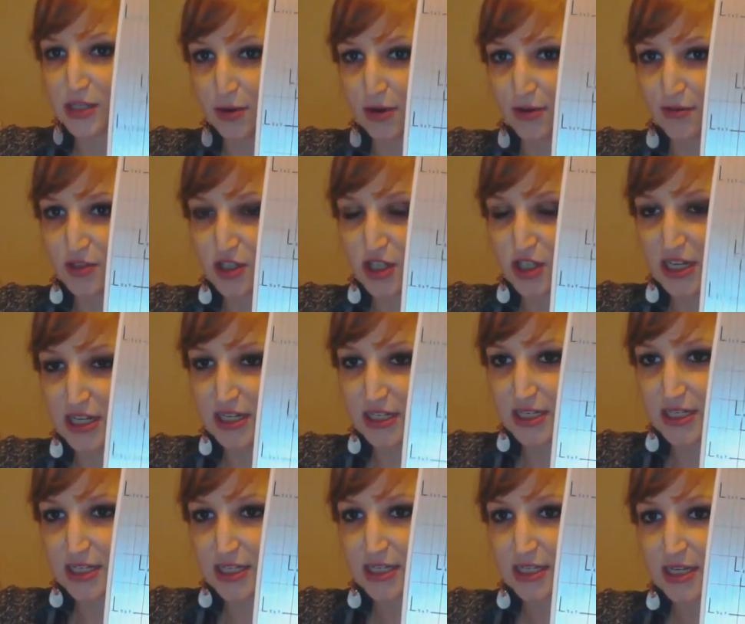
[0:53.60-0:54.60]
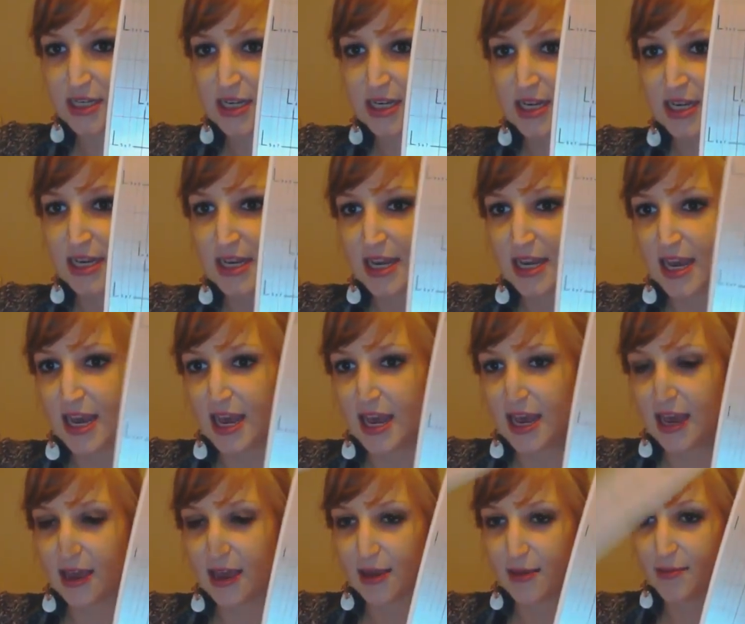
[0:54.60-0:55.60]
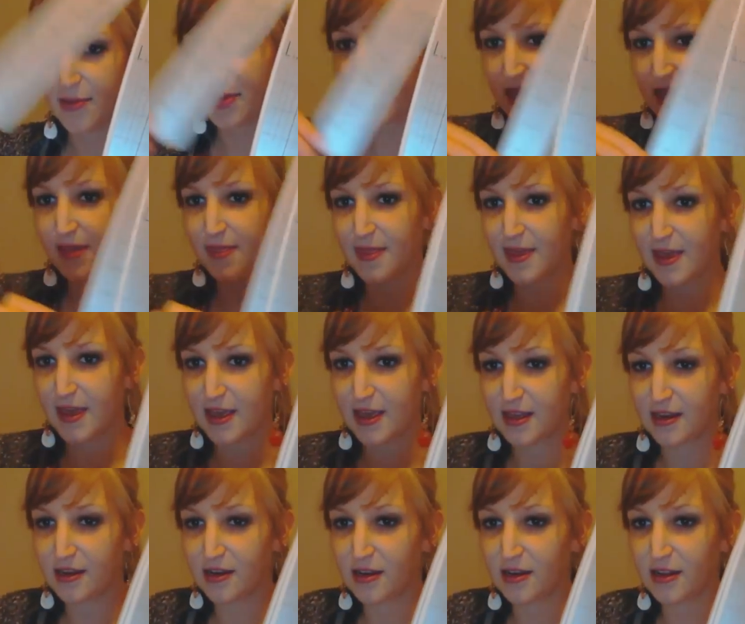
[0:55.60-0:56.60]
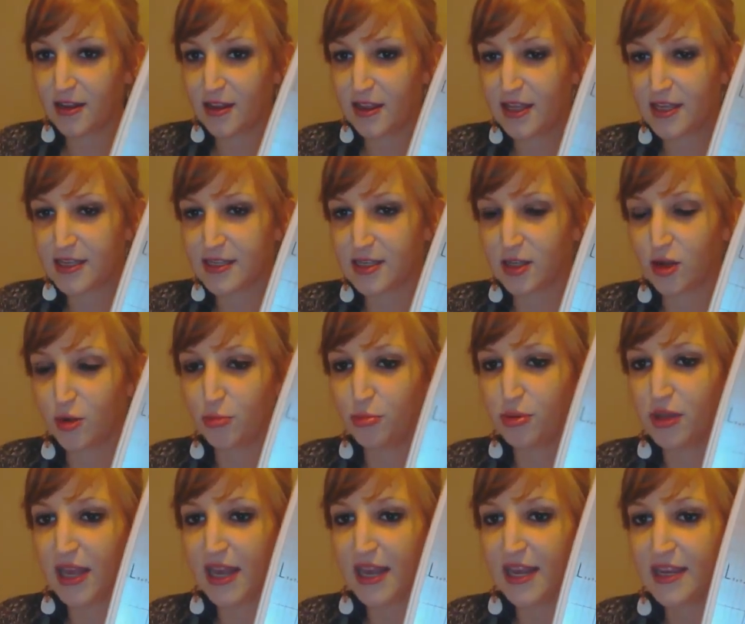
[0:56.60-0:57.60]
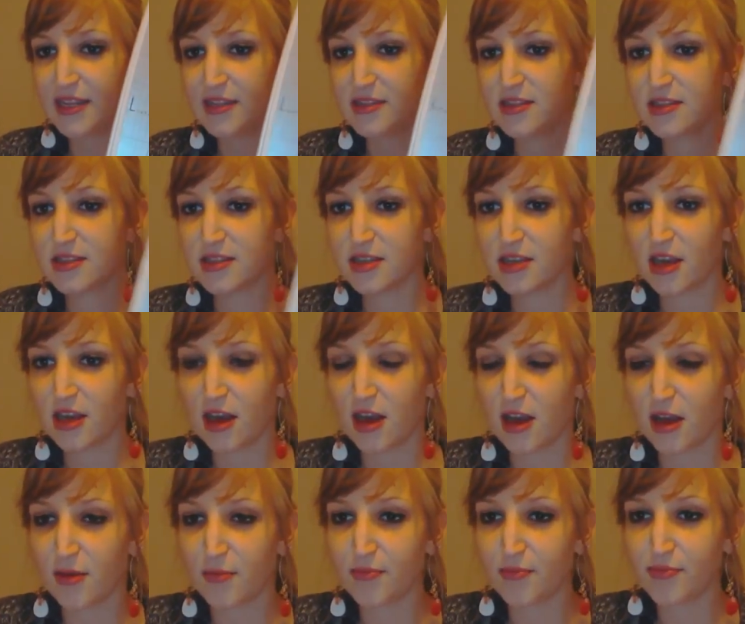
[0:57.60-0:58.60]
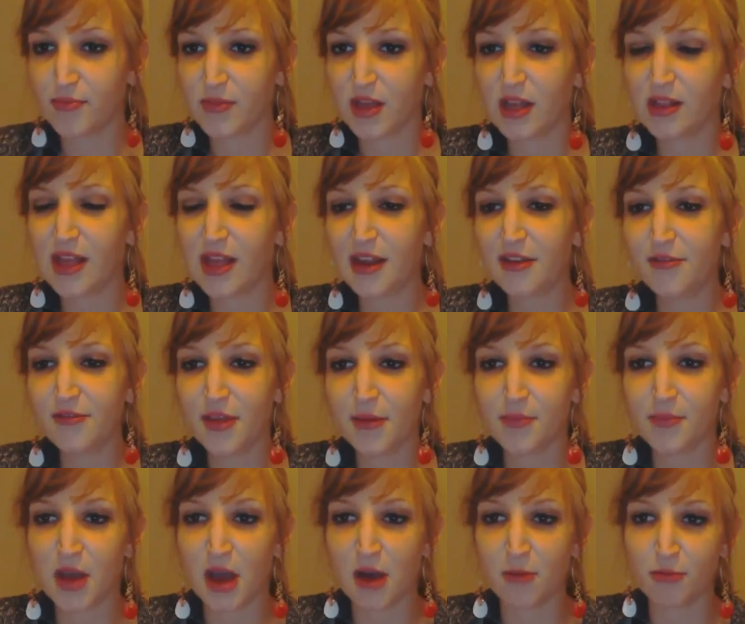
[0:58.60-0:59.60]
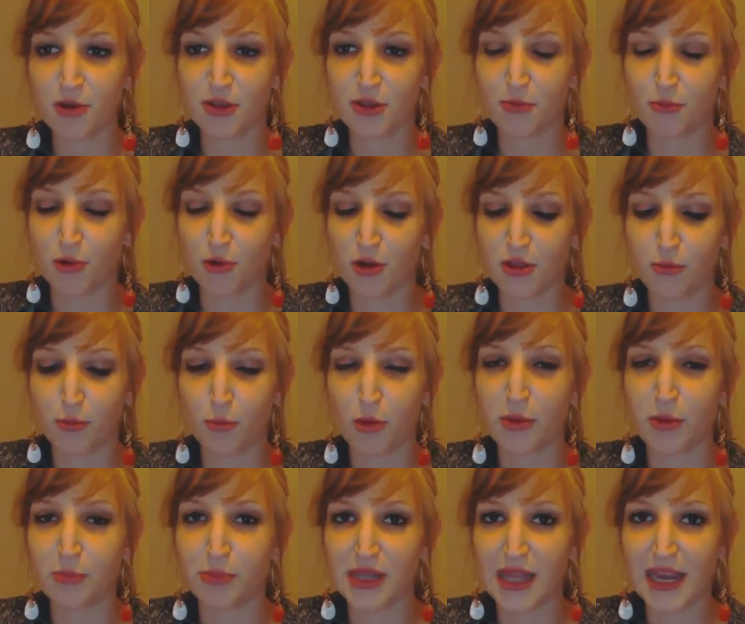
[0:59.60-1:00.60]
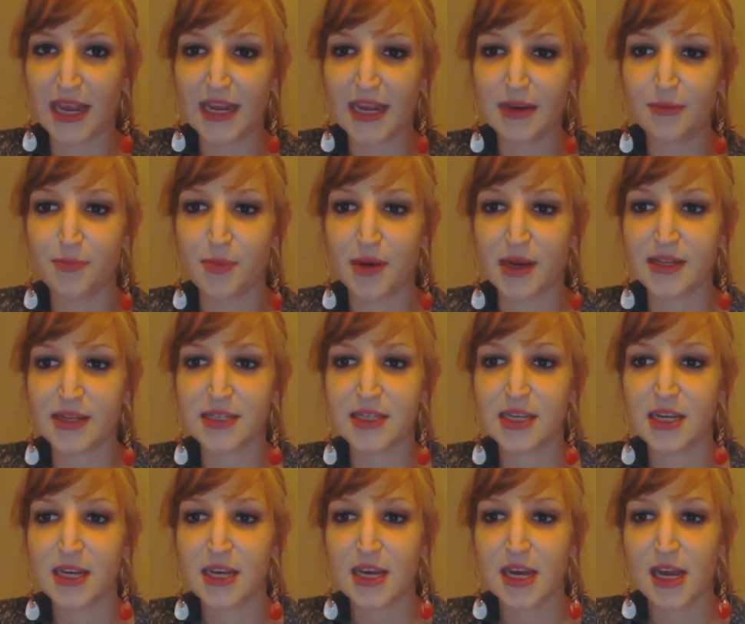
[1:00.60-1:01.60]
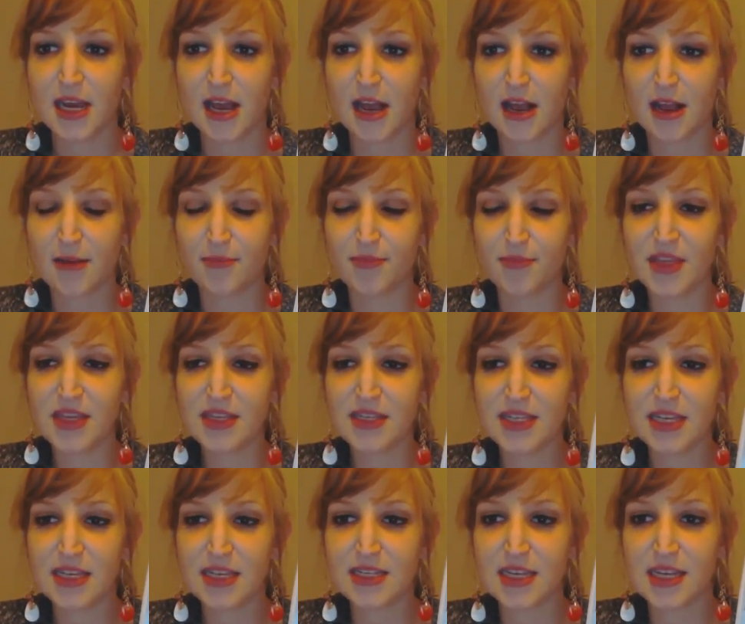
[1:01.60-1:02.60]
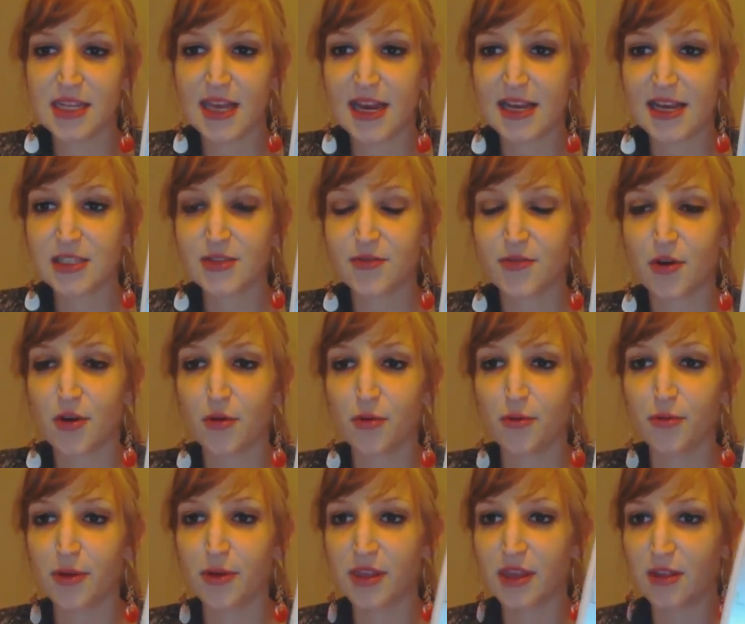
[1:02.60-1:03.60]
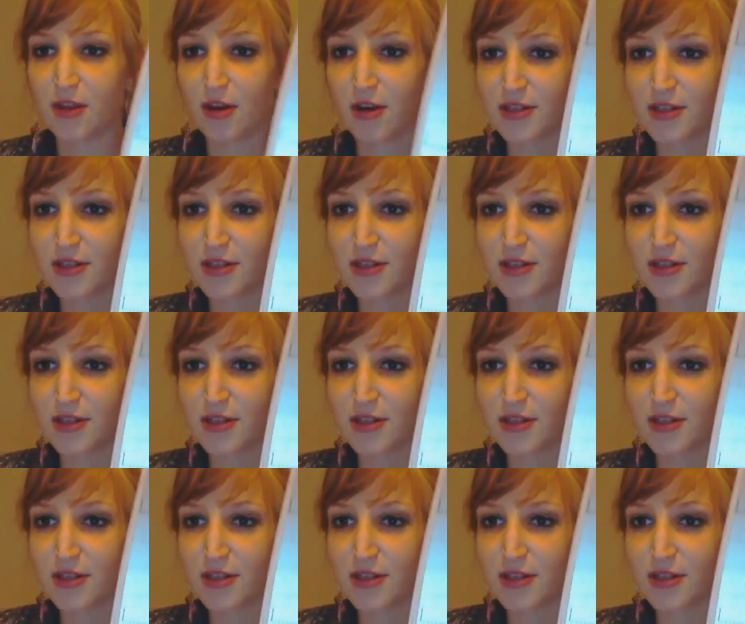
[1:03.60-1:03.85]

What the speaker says: by 12 sheet. And then these little blades, a lot of them come with more than one blade, but these things can last for a really